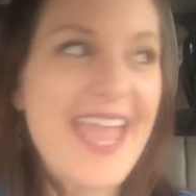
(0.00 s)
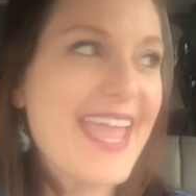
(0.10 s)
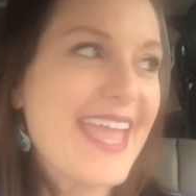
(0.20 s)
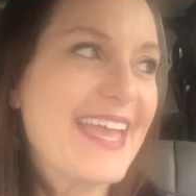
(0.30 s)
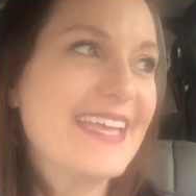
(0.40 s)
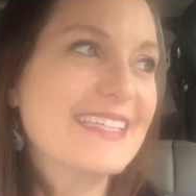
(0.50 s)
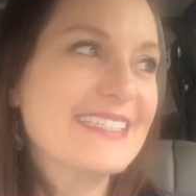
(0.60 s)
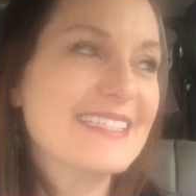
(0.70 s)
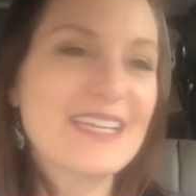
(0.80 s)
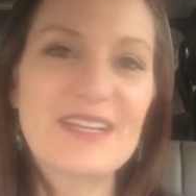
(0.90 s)

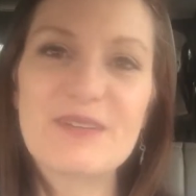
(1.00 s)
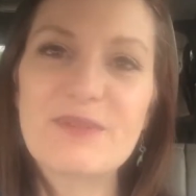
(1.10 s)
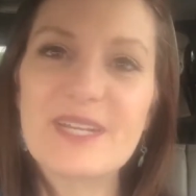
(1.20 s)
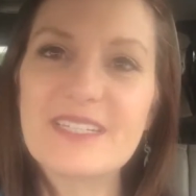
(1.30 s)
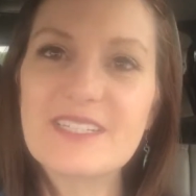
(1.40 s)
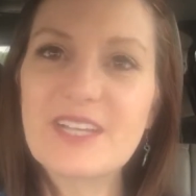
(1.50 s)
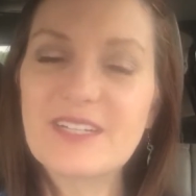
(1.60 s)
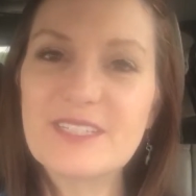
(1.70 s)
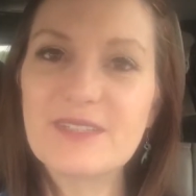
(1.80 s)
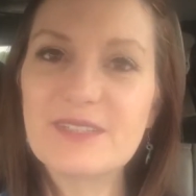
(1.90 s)
and uh, wanted to
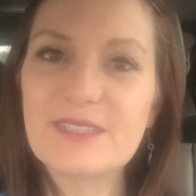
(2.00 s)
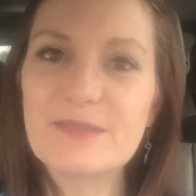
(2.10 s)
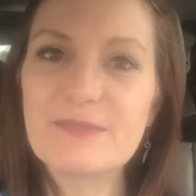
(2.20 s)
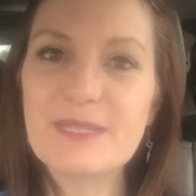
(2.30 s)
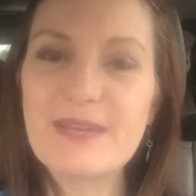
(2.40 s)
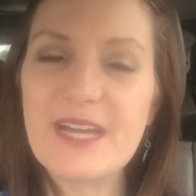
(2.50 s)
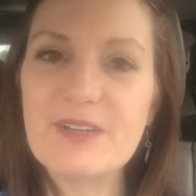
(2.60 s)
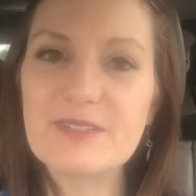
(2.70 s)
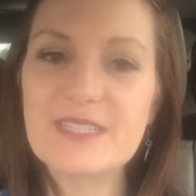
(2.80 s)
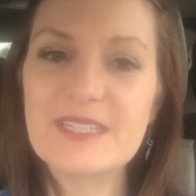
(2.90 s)
talk to you a little bit
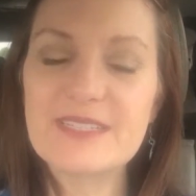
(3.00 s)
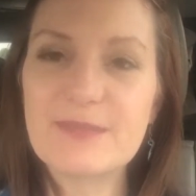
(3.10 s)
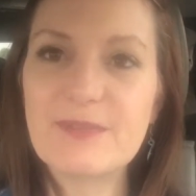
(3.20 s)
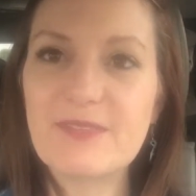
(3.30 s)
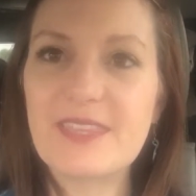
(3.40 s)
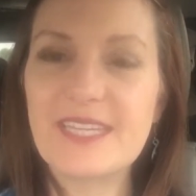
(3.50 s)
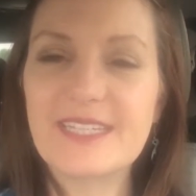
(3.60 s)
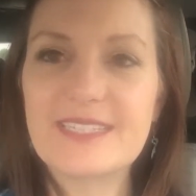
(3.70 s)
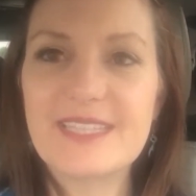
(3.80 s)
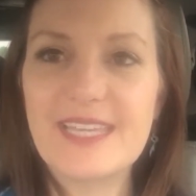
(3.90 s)
about some of the
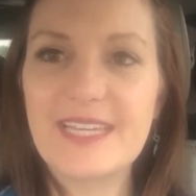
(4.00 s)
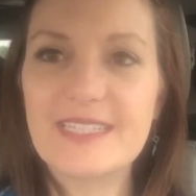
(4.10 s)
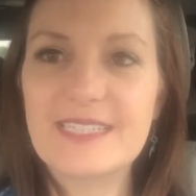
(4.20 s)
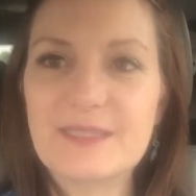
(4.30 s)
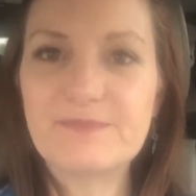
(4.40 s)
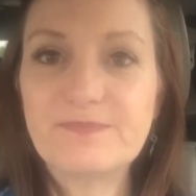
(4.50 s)
things that